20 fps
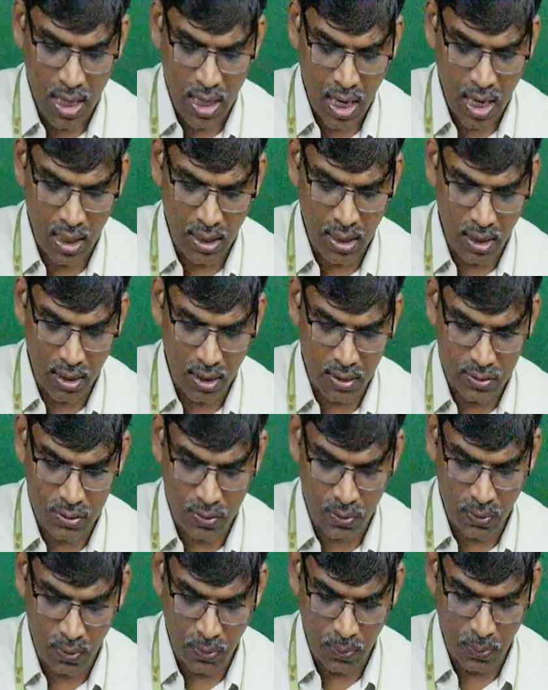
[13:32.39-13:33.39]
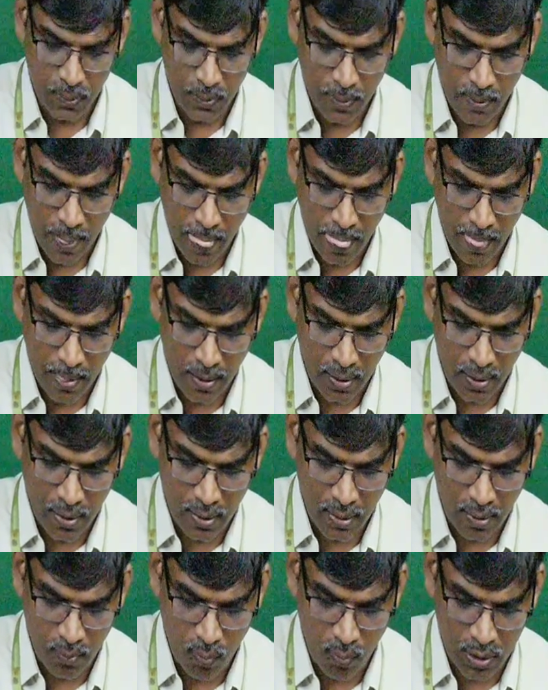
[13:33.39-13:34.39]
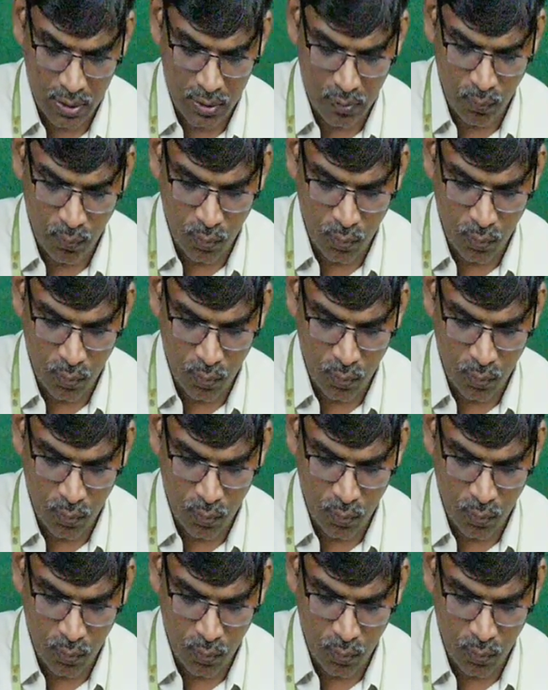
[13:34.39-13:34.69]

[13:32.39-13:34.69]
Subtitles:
and also what is the